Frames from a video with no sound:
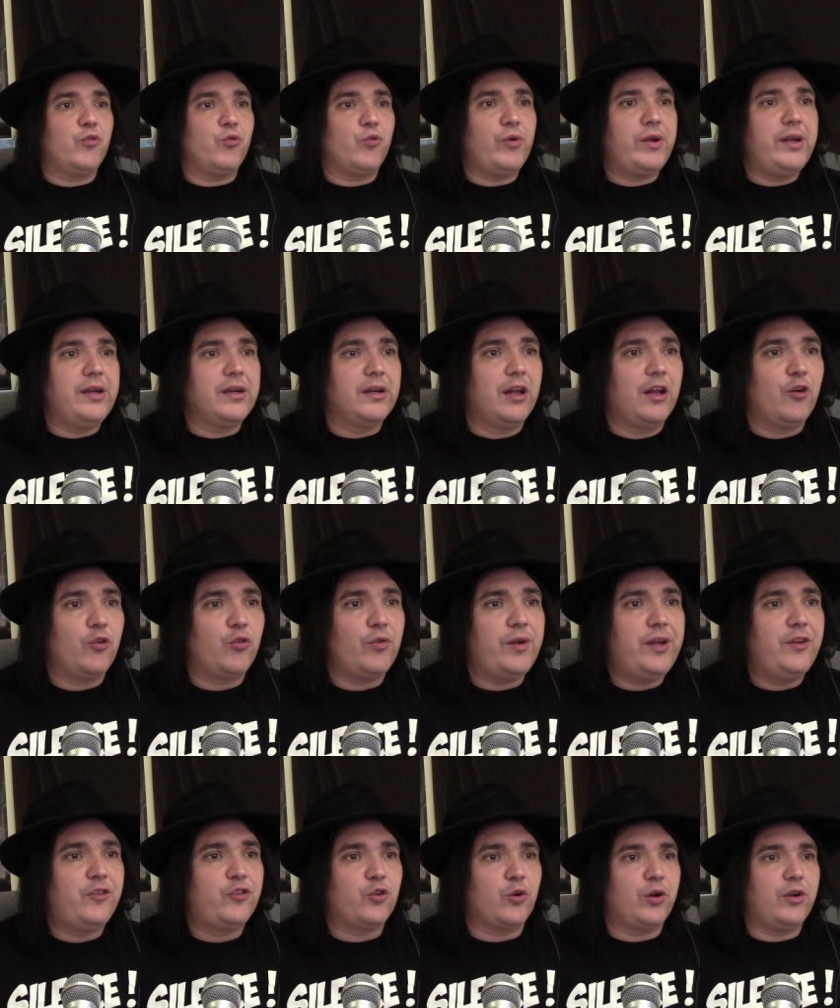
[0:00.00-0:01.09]
real
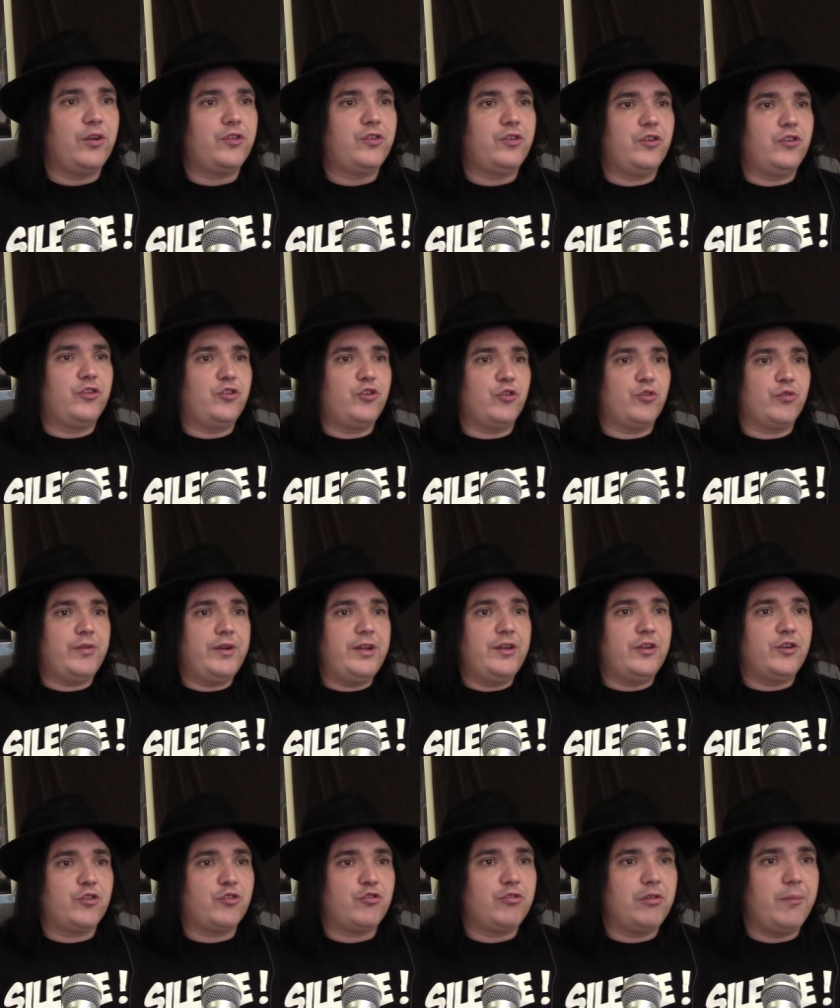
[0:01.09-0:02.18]
resources to
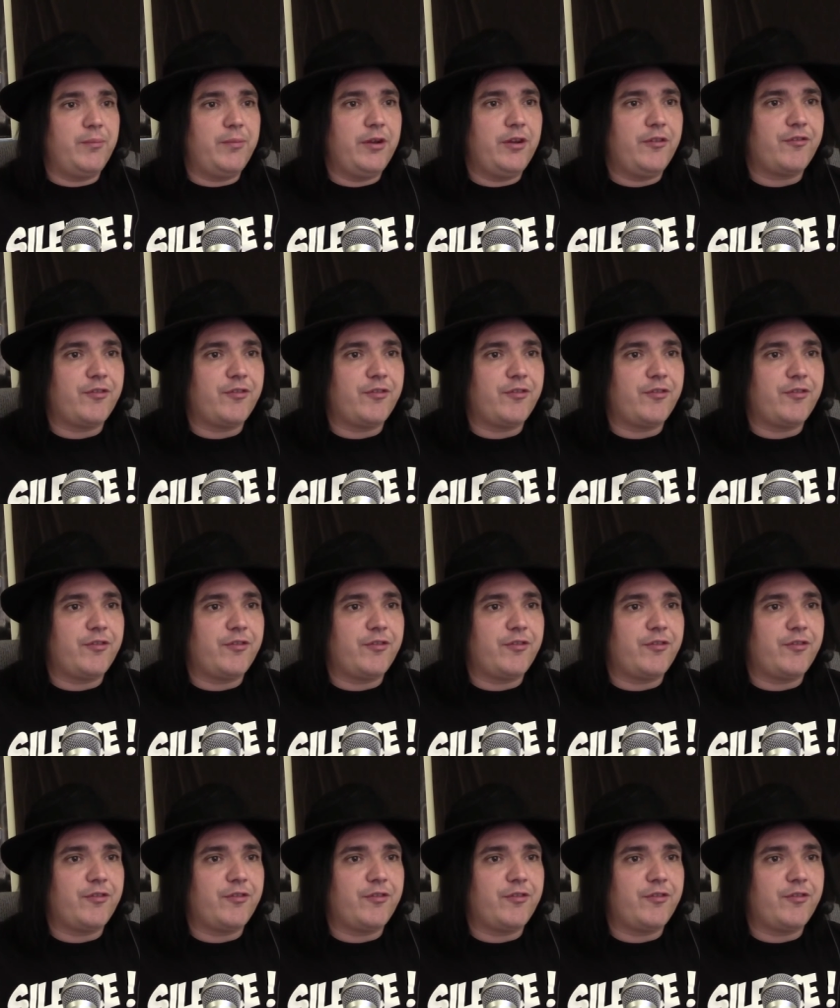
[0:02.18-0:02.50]
redistribute